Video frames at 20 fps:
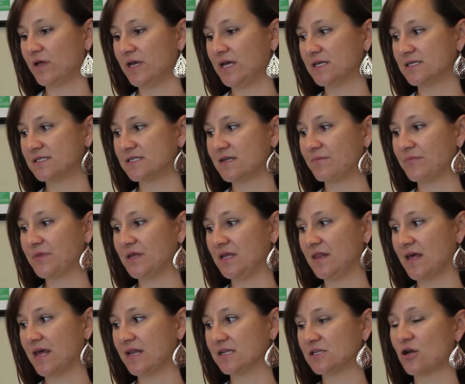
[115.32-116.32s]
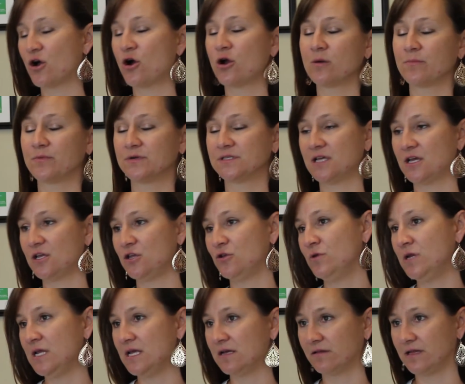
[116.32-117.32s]
is something that is 100%
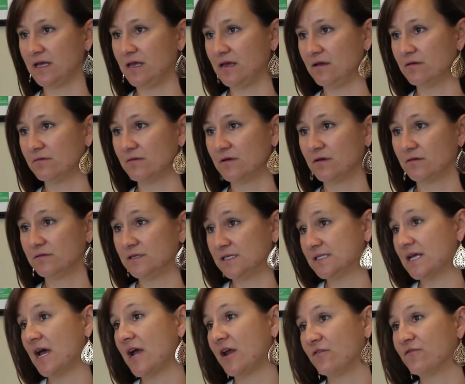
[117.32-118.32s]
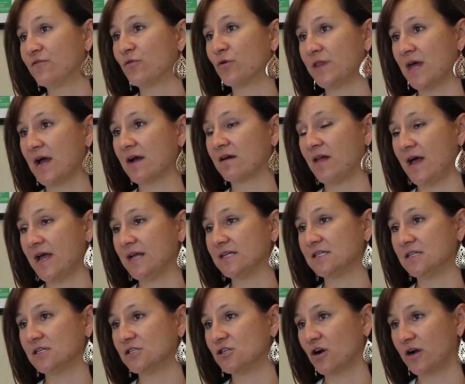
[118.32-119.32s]
uniquely designed for that client
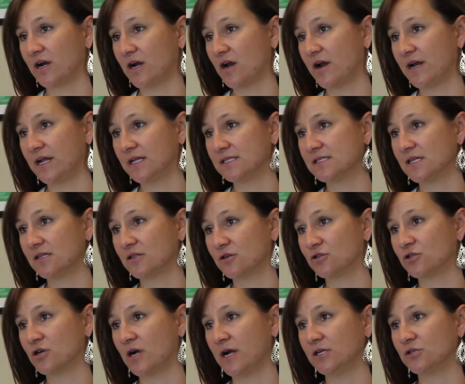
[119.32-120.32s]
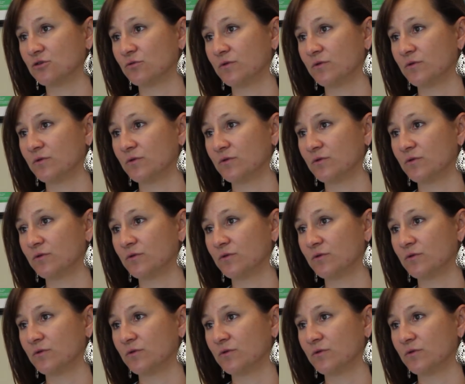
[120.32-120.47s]
and the target audience that they're trying to